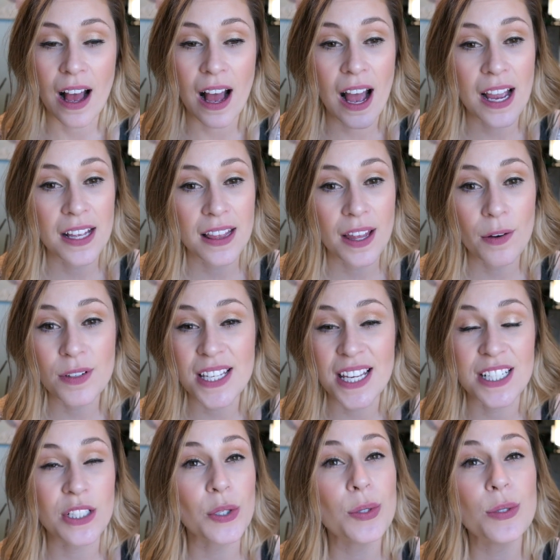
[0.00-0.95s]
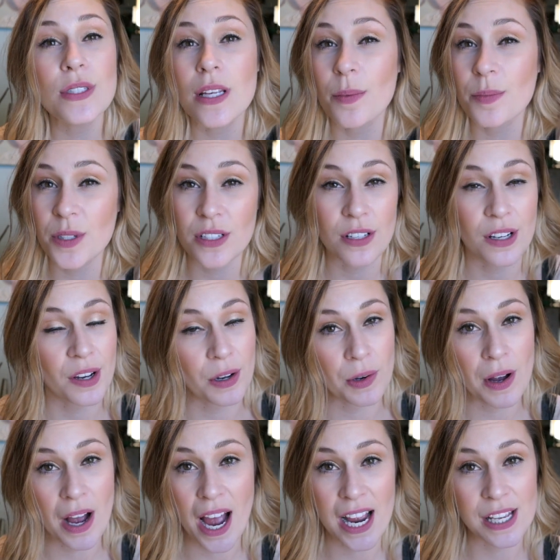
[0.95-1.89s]
I that was like two summers
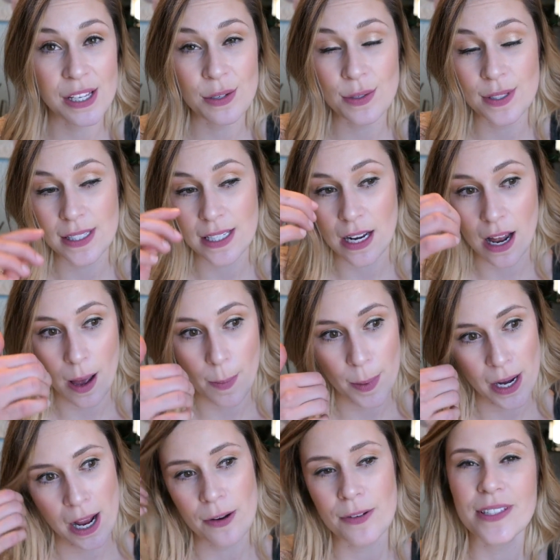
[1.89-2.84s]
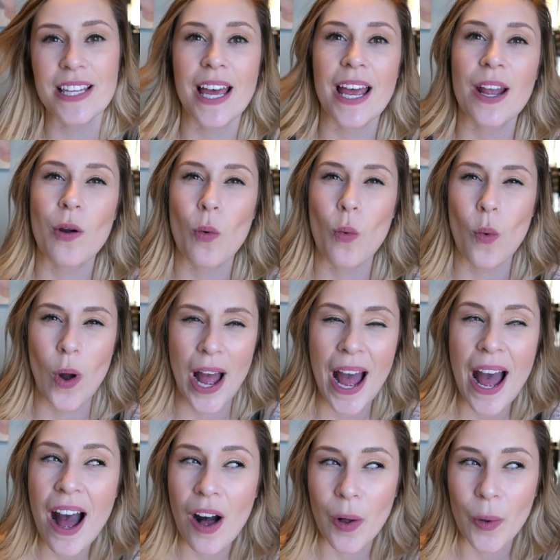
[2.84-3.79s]
ago. I used it up and I was like,
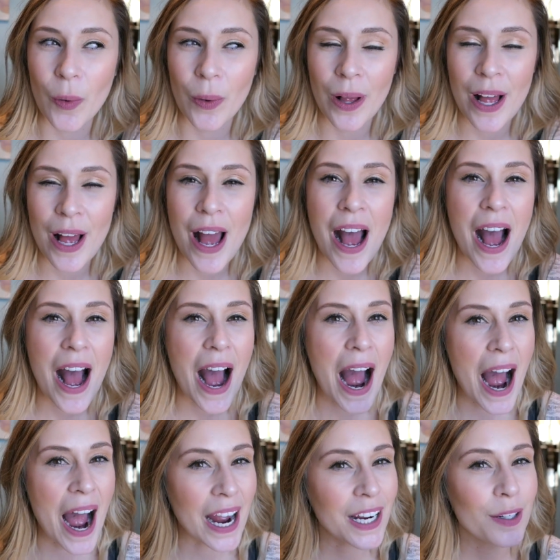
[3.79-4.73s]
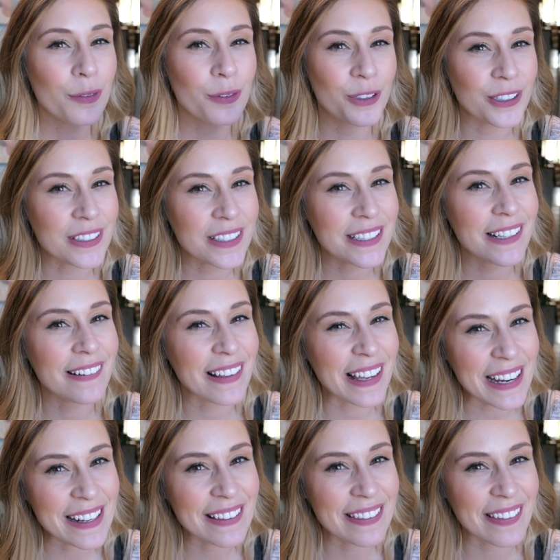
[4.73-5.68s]
wow, I really
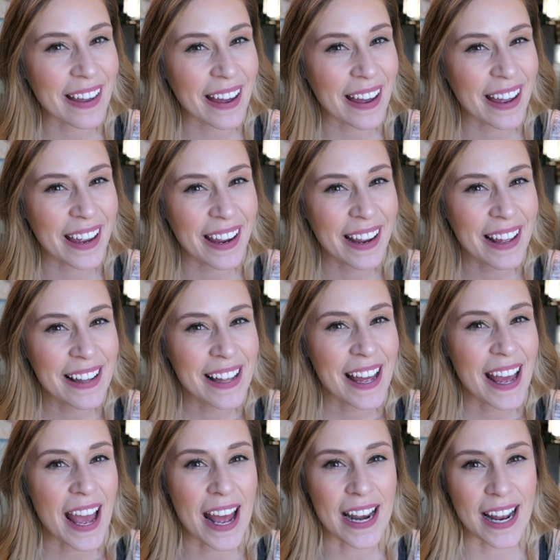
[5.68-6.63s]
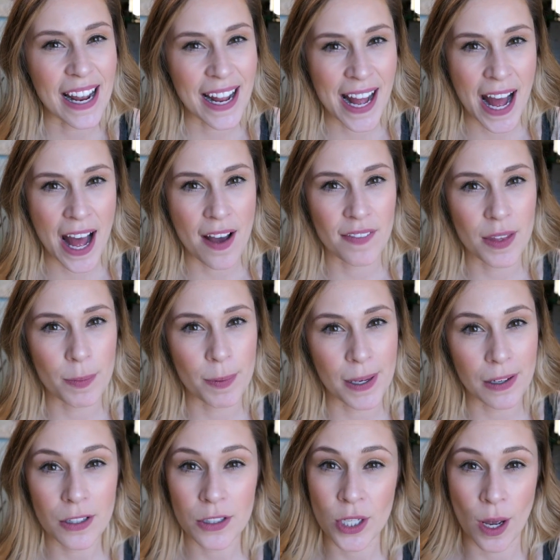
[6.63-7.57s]
like that. And I have the
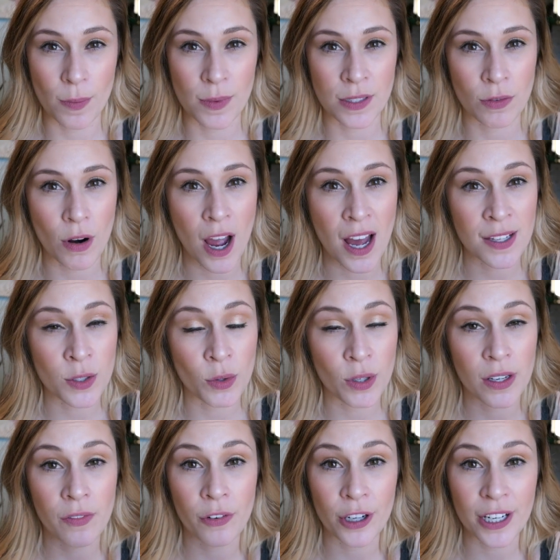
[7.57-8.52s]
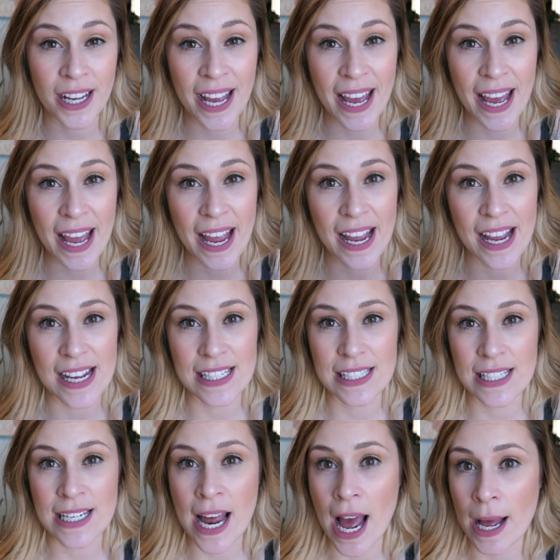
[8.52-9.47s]
Peter Thomas Roth 24K.
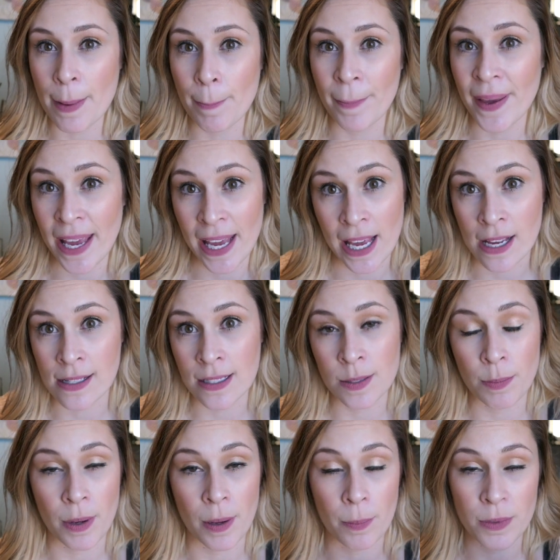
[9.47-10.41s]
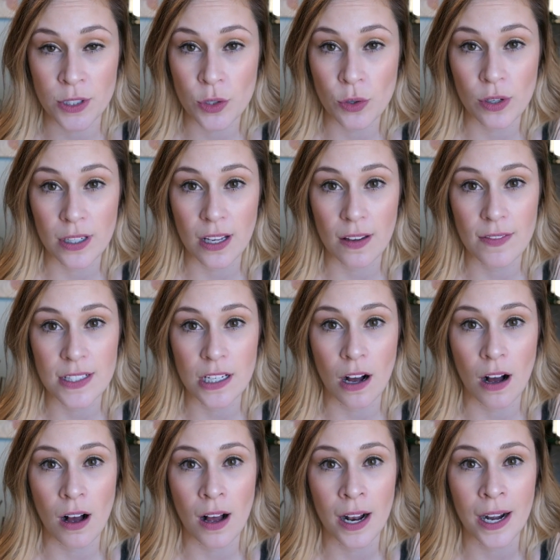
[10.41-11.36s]
It's not panned, but majority of it's
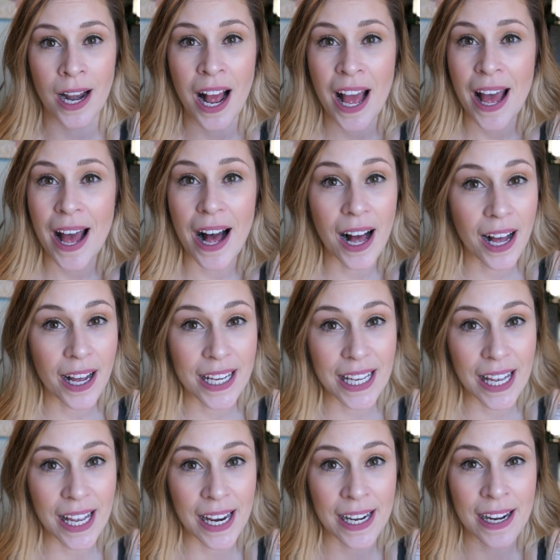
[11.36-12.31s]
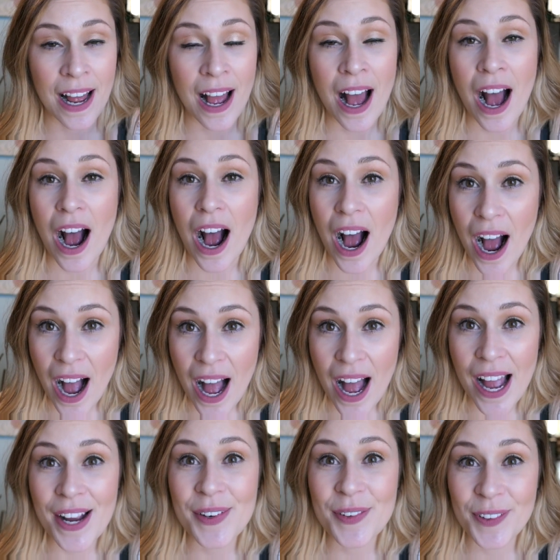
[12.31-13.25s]
gone. Again,
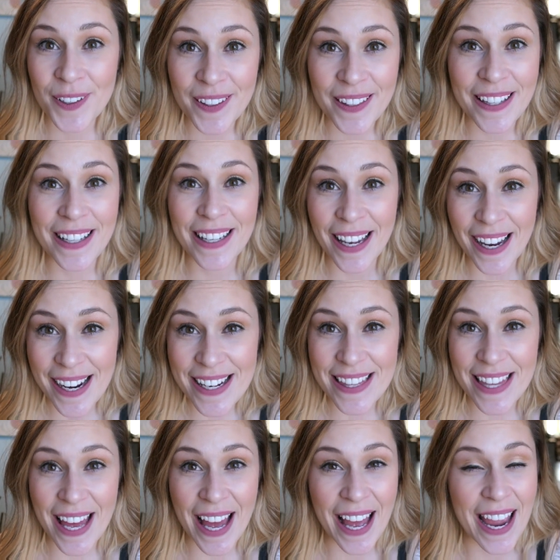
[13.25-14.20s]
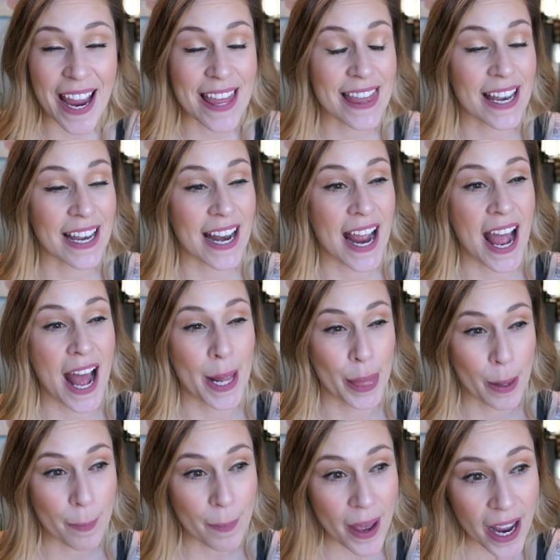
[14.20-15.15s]
I really like that. And then I
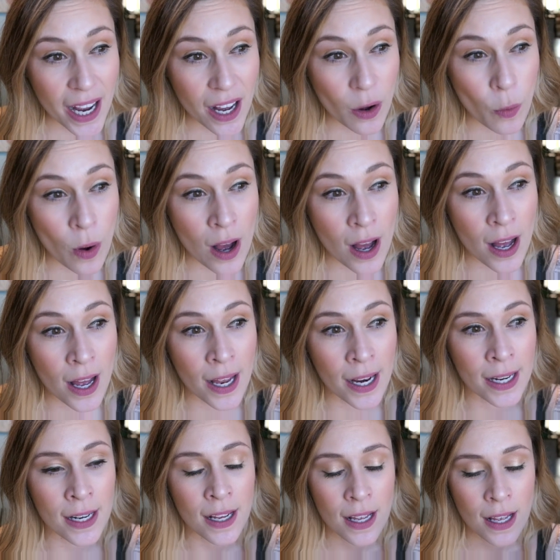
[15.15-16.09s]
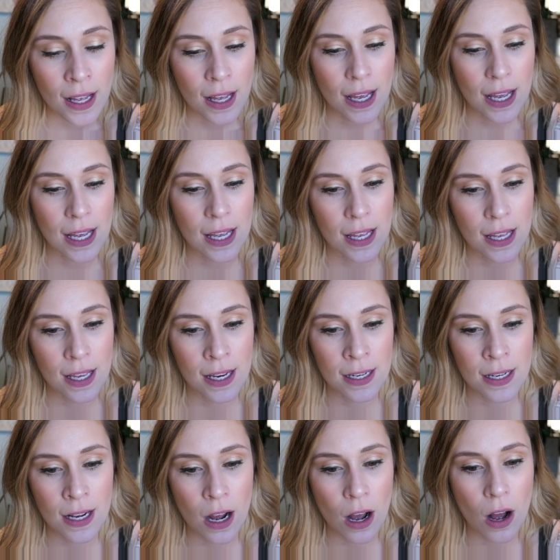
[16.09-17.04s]
have the Becca one
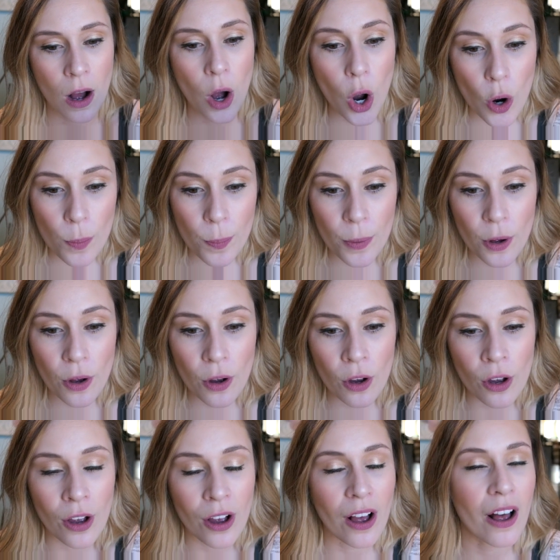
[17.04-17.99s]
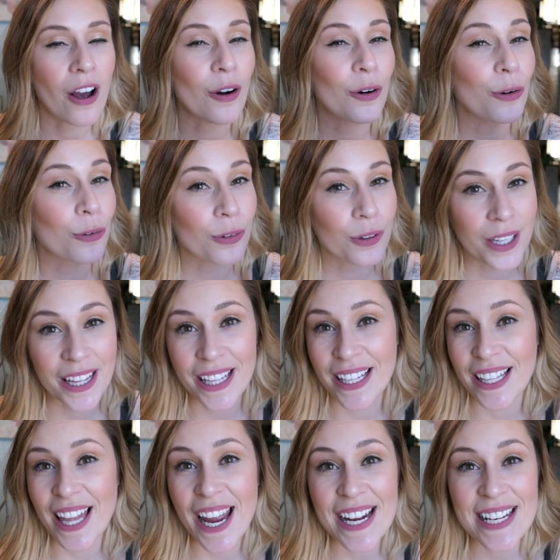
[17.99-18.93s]
in Opal. Really
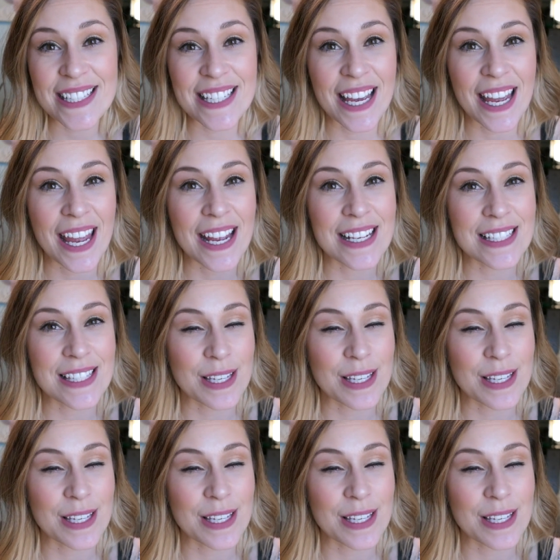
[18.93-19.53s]
liked it.